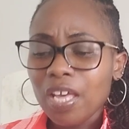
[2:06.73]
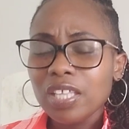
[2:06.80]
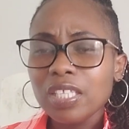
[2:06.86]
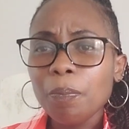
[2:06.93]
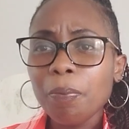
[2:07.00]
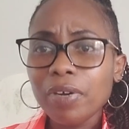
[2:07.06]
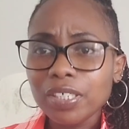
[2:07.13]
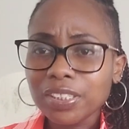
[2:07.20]
the
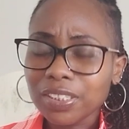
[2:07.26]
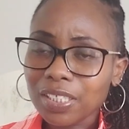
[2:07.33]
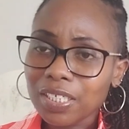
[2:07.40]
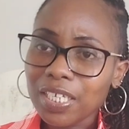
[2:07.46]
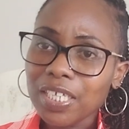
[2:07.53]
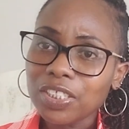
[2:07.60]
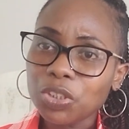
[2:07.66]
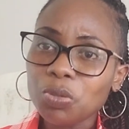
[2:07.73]
person
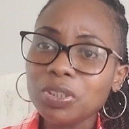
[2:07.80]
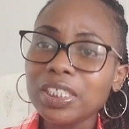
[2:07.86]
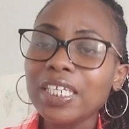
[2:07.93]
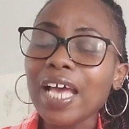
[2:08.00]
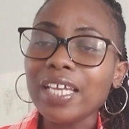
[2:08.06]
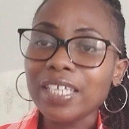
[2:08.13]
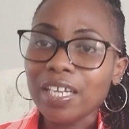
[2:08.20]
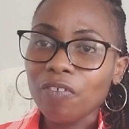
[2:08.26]
is using
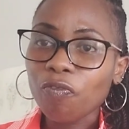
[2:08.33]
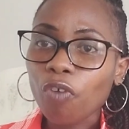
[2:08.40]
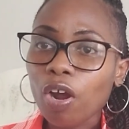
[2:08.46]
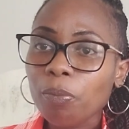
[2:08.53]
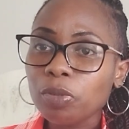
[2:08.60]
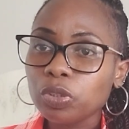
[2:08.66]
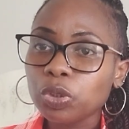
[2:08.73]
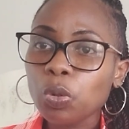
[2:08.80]
an
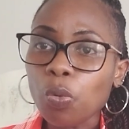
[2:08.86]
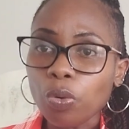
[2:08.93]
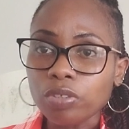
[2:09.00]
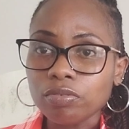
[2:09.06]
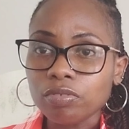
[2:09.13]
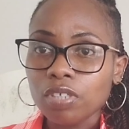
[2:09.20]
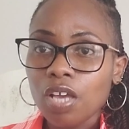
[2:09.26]
informal tone,